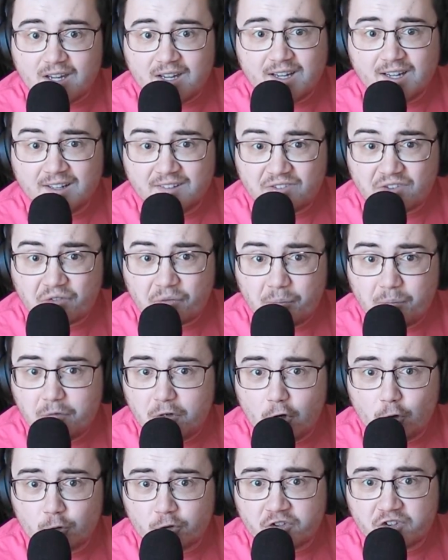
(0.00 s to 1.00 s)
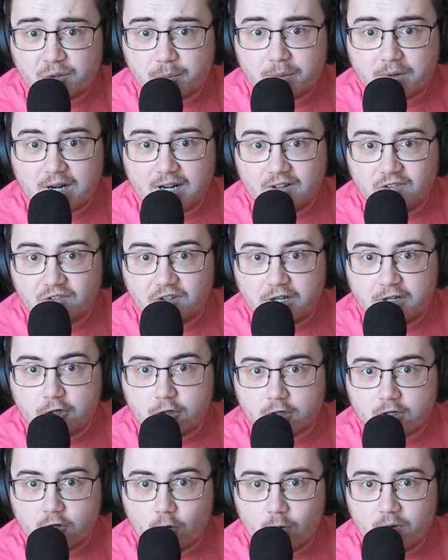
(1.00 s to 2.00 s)
it's no surprise that
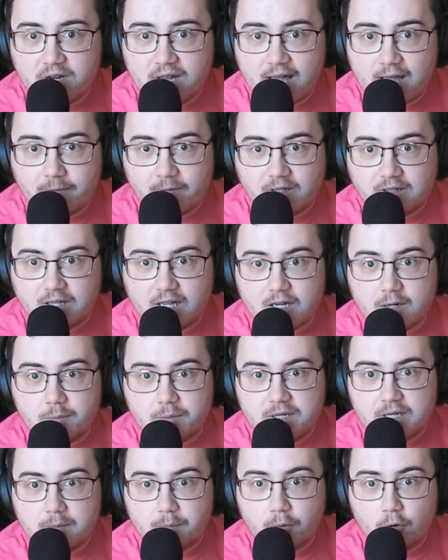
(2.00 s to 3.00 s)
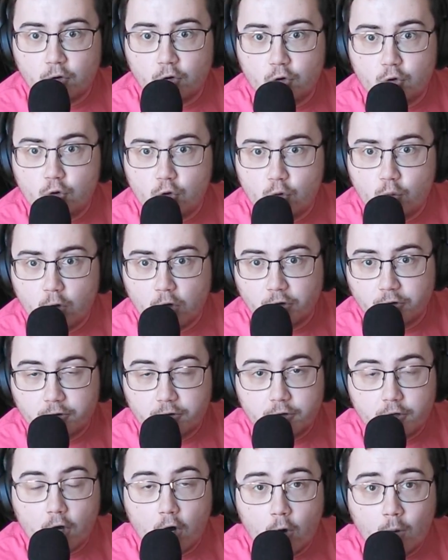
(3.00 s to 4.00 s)
you're going to have a lot of people who will
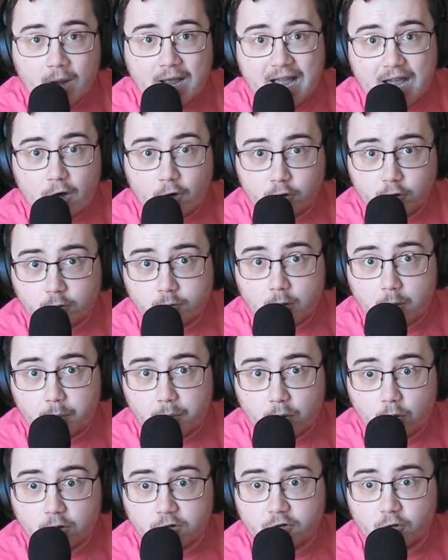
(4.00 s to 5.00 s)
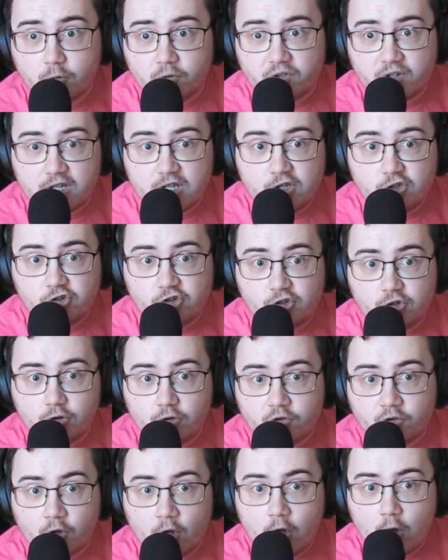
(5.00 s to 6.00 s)
know how to report those
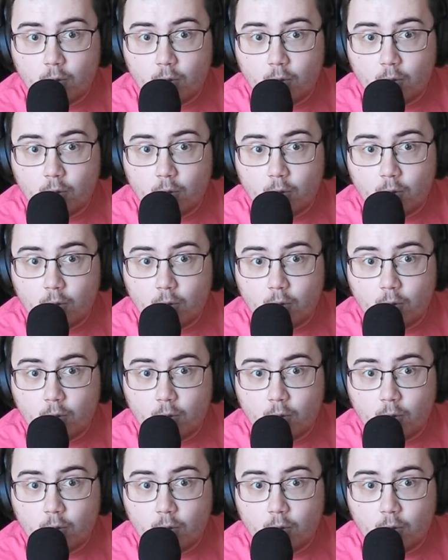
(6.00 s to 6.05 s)
issues